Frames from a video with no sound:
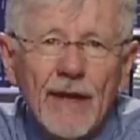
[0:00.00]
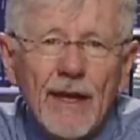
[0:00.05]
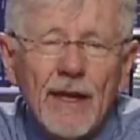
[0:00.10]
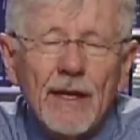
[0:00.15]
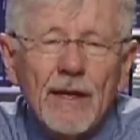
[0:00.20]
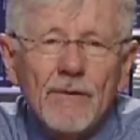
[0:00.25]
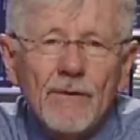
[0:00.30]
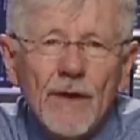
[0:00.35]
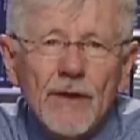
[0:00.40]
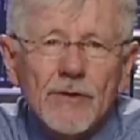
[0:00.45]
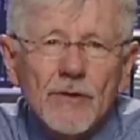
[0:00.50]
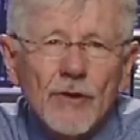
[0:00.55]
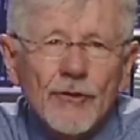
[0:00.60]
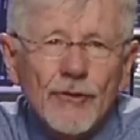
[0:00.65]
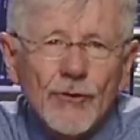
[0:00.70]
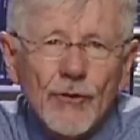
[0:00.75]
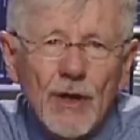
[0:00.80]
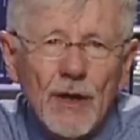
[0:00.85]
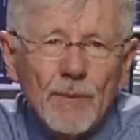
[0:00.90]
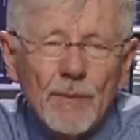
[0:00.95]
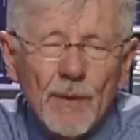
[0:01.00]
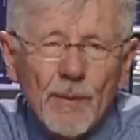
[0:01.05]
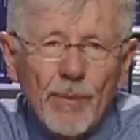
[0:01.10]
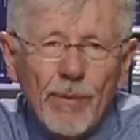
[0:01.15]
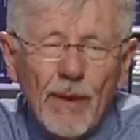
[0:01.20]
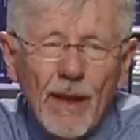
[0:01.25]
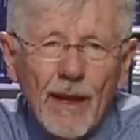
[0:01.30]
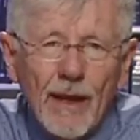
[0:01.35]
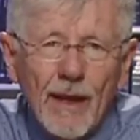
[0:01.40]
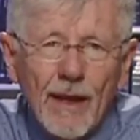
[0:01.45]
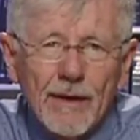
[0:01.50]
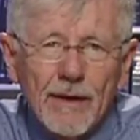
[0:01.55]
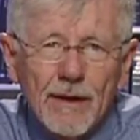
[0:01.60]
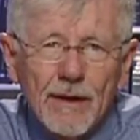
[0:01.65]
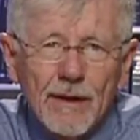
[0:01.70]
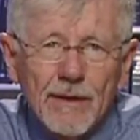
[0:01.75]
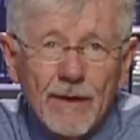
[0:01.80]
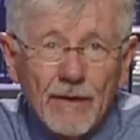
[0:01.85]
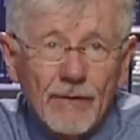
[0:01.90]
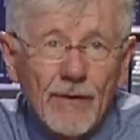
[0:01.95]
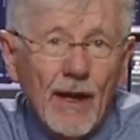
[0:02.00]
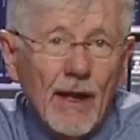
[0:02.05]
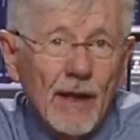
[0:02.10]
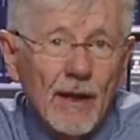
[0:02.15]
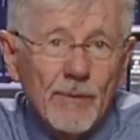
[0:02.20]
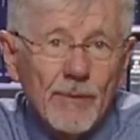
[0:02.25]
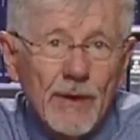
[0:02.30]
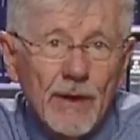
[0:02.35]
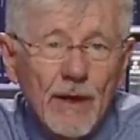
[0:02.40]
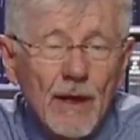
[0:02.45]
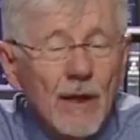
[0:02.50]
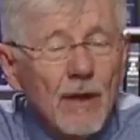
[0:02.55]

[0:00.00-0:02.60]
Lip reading: individual treatment plan developed.